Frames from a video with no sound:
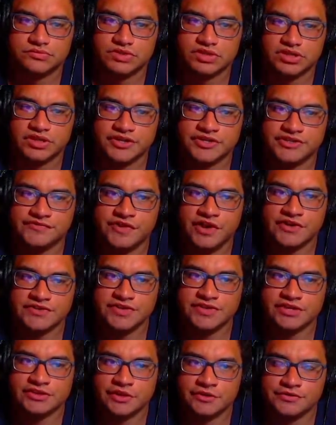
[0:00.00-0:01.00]
As far as
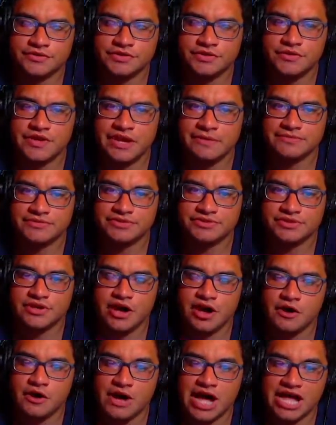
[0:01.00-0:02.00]
like those two games
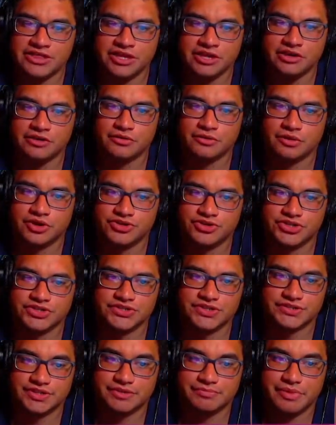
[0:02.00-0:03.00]
go, I think Origins
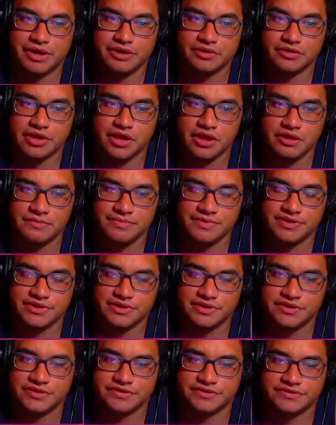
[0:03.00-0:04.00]
is the better game
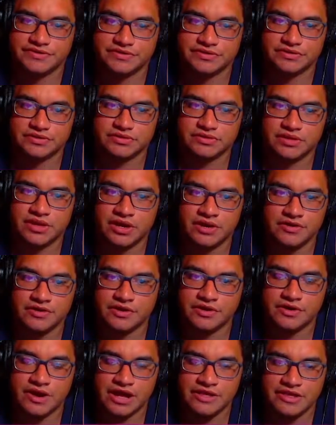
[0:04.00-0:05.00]
because I don't
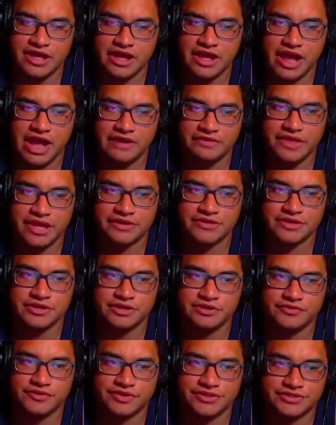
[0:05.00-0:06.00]
know. I like the
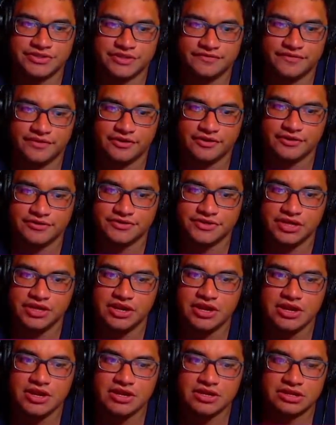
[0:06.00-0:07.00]
increased difficulty.
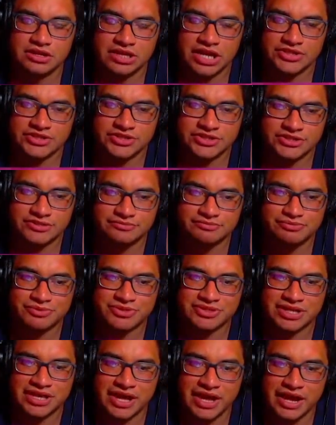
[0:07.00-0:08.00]
Legends was
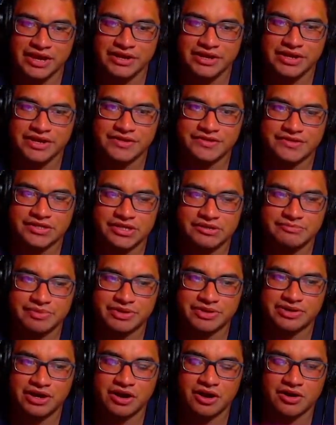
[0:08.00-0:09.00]
kind of easy
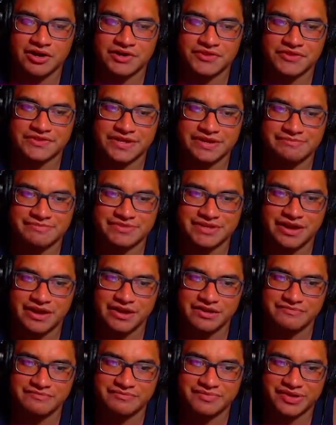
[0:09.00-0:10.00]
but hard at the same
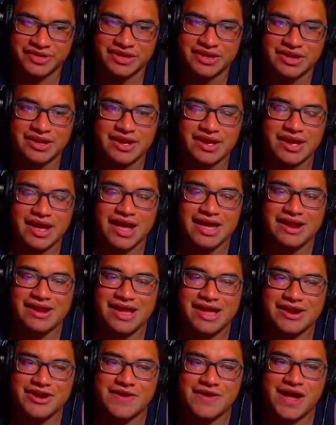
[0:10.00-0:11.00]
time. But I
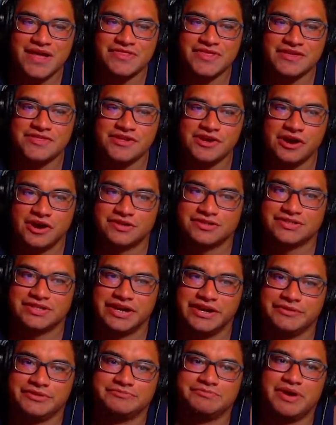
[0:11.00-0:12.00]
don't know. I think the art style
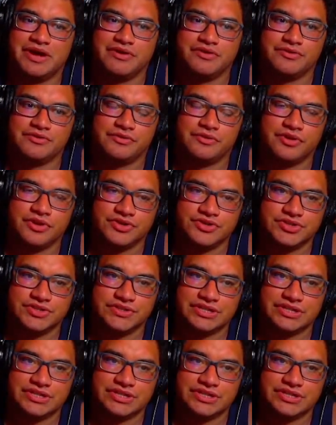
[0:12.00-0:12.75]
was better in Origins.